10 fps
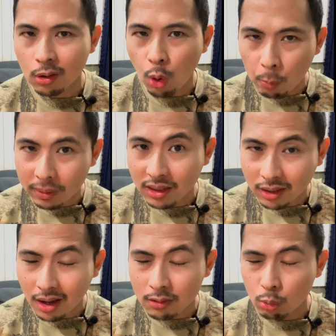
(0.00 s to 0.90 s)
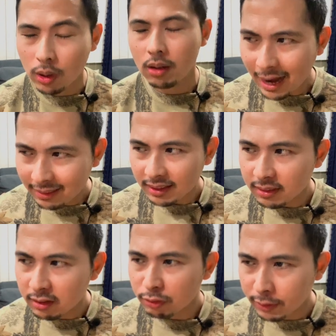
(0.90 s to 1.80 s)
opening as well. I
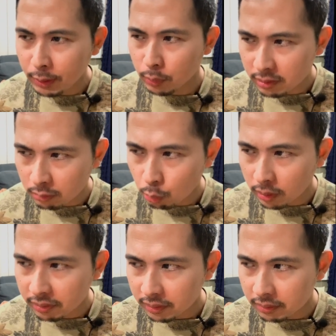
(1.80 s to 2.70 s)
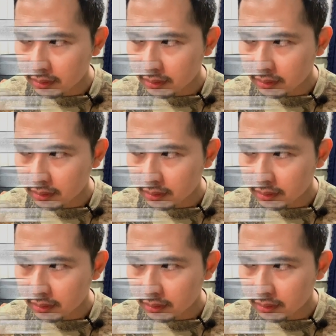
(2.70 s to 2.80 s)
think this fragrance is worth it.